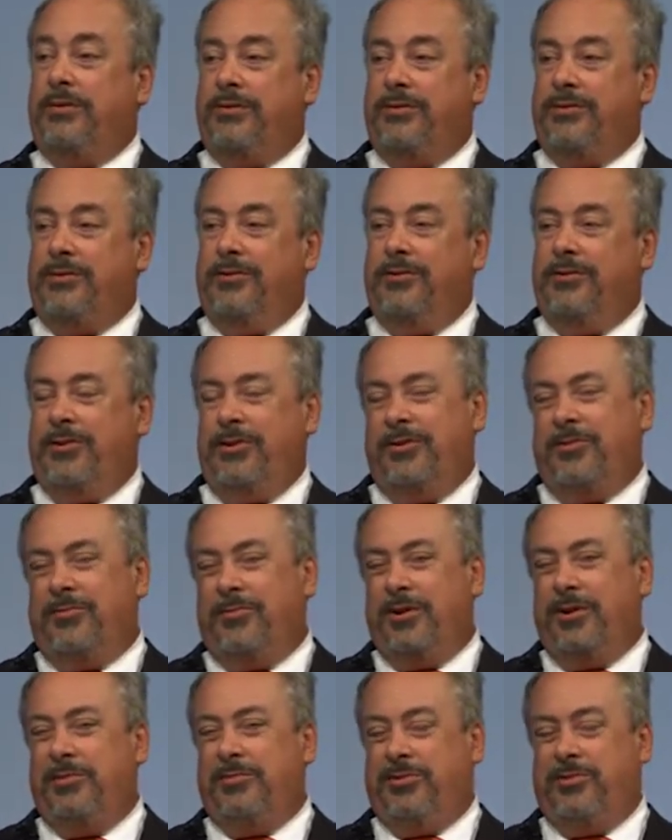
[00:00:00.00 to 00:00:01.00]
So it
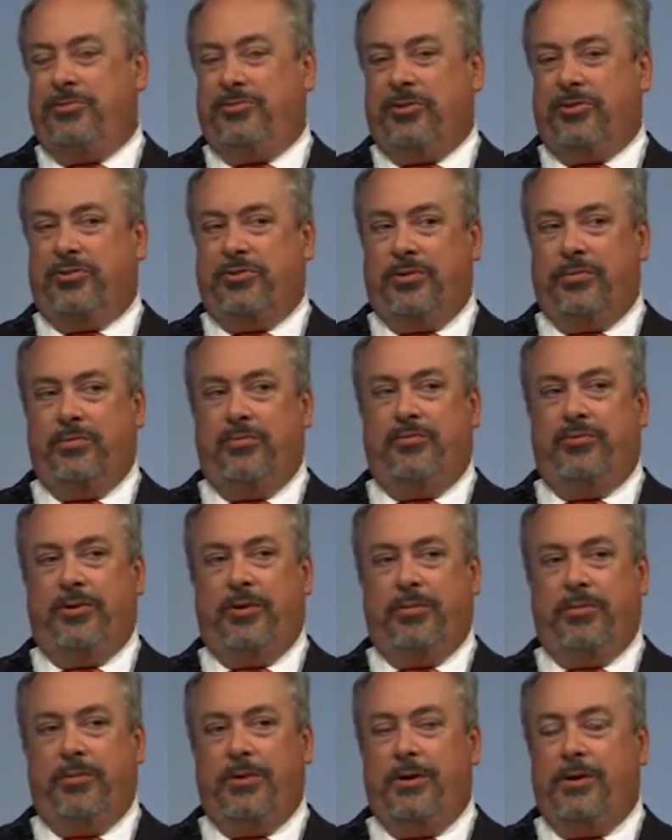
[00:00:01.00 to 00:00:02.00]
really restricts them
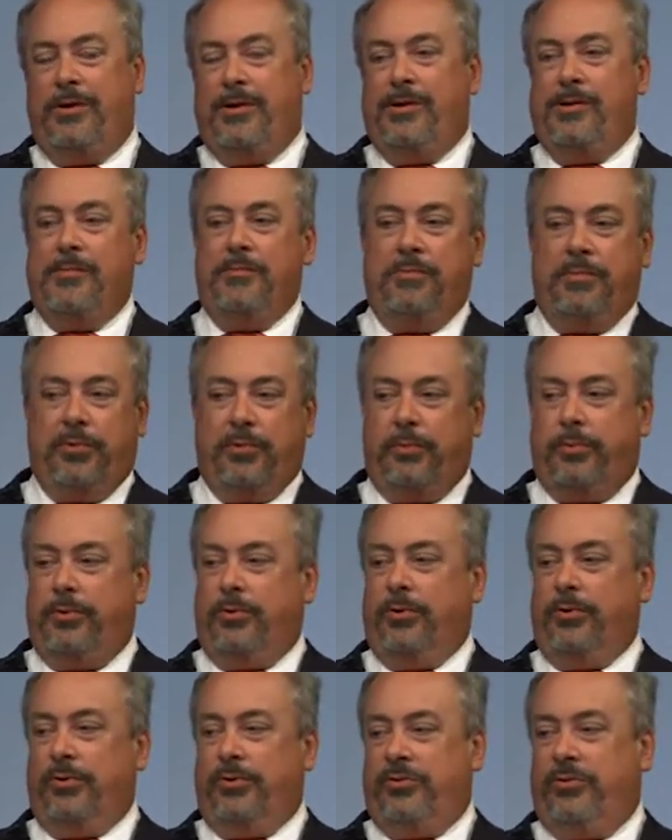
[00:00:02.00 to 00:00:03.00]
from
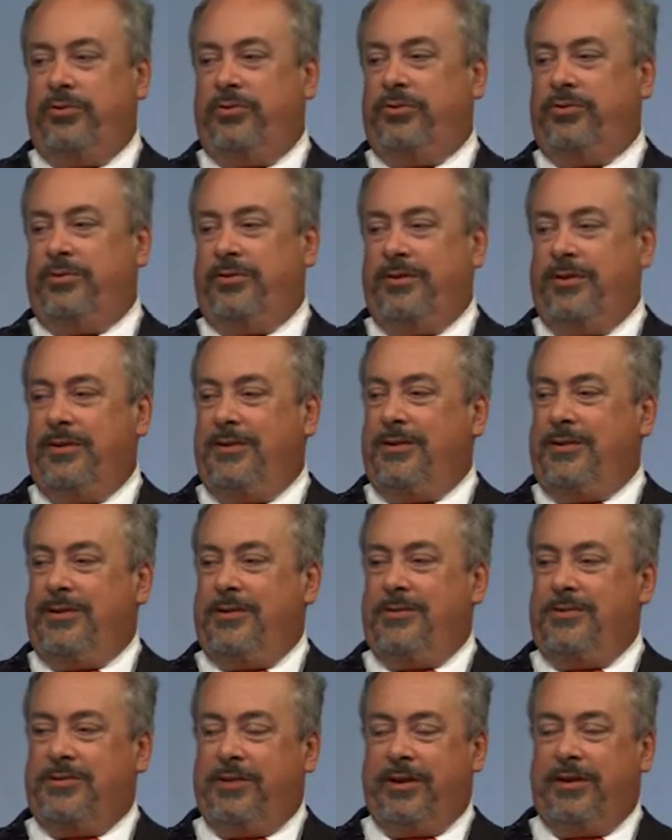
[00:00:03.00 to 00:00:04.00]
billboards,
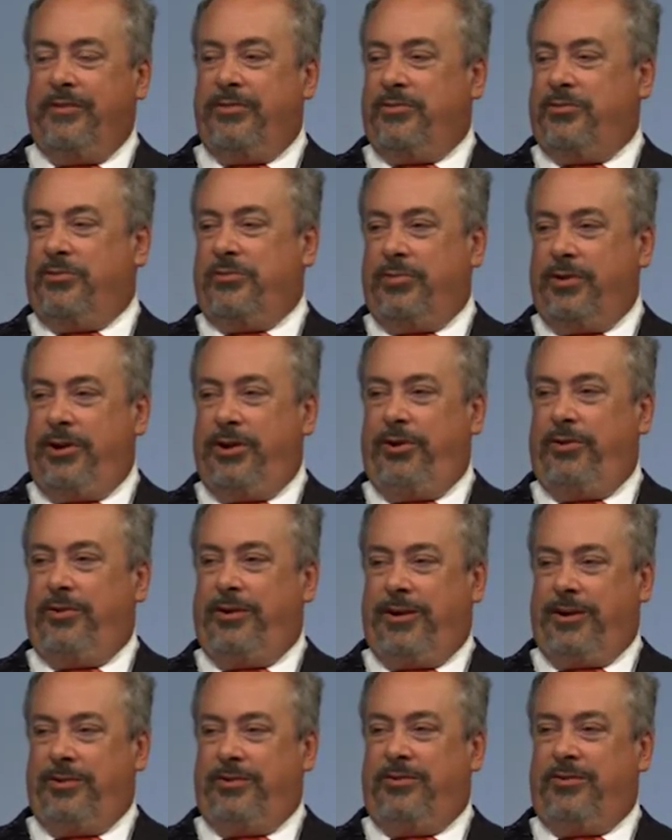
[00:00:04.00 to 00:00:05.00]
television, radio
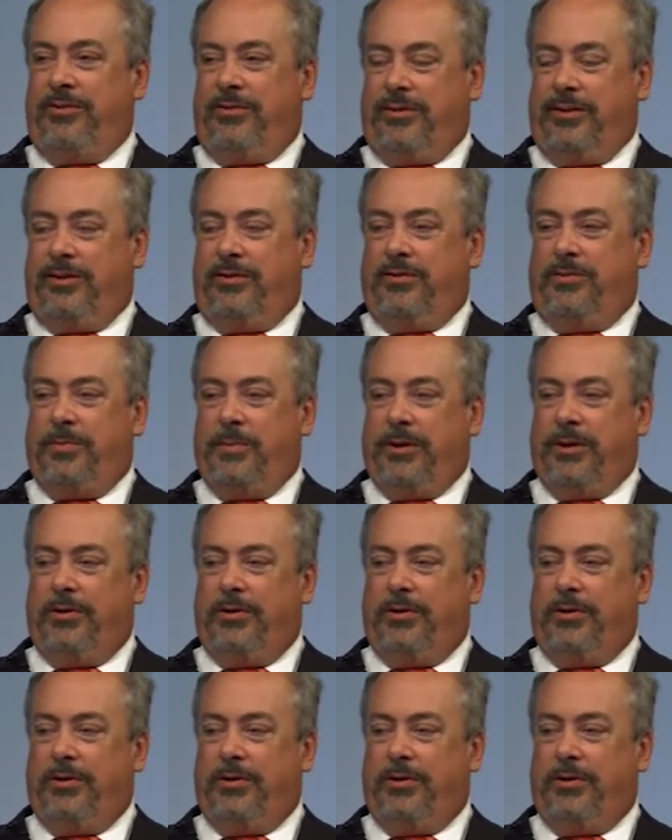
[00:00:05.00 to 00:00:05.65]
ads, and things.